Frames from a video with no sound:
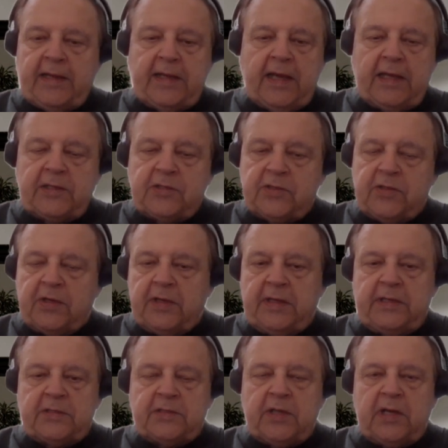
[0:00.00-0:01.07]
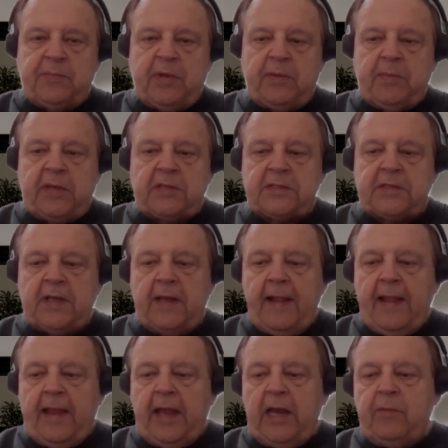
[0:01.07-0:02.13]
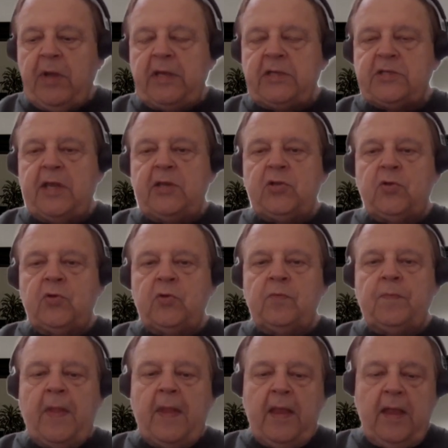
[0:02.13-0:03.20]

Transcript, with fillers: Gosh darn, he's going to be missed. Anyway, stay tuned.